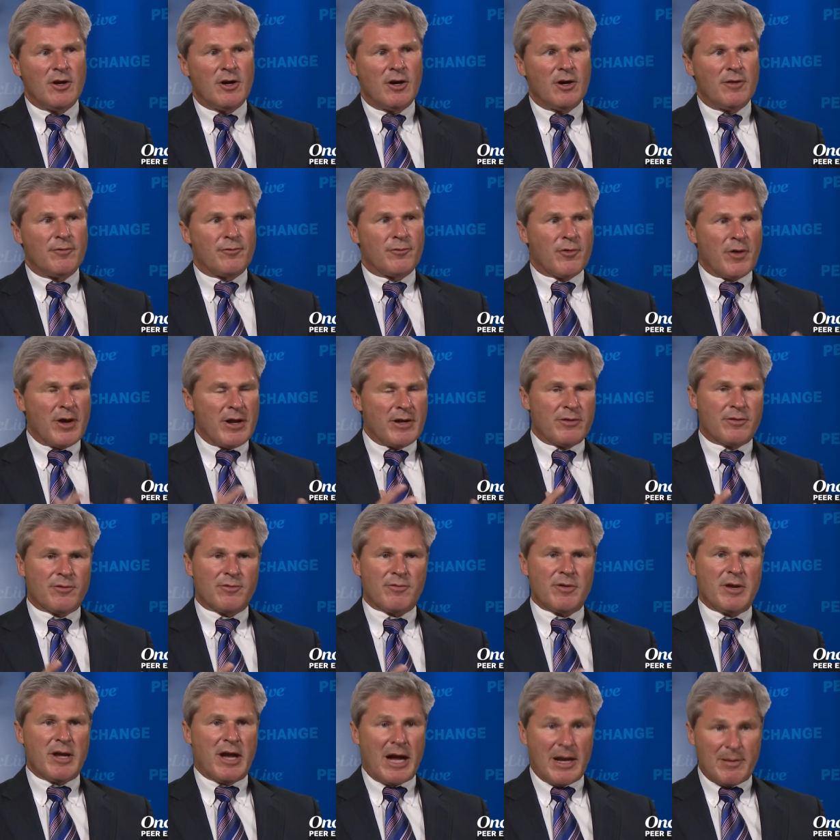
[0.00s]
of grade
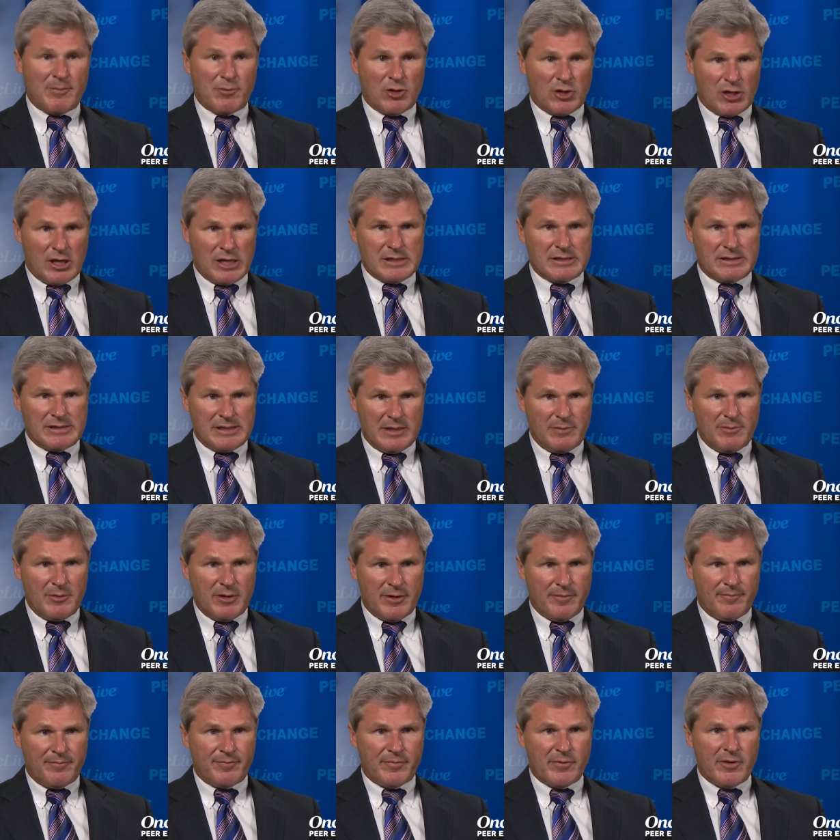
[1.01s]
3
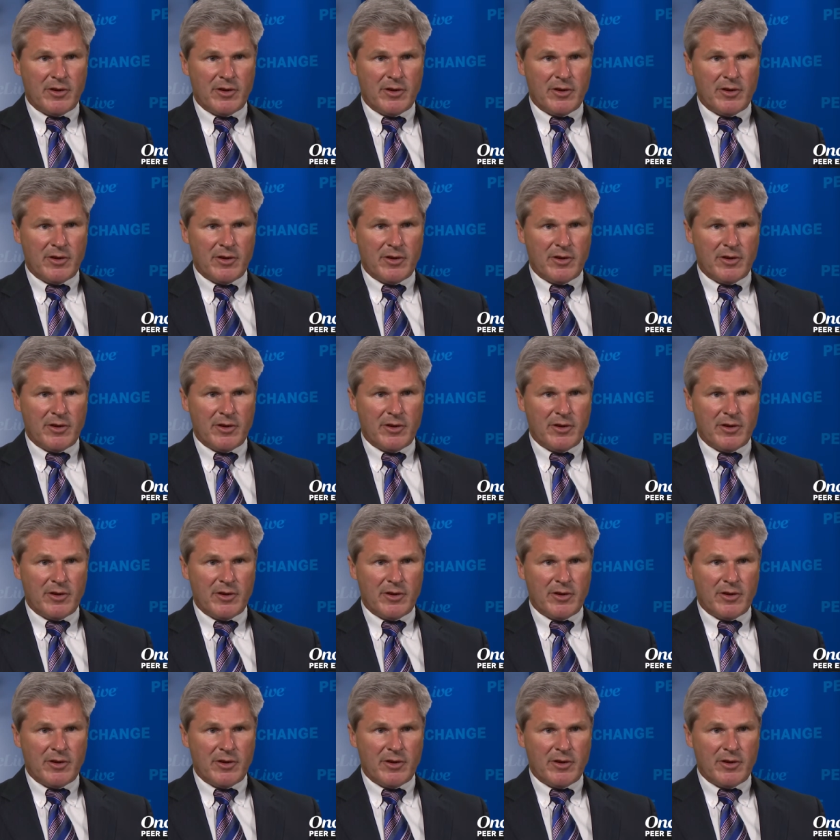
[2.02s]
hyperglycemia,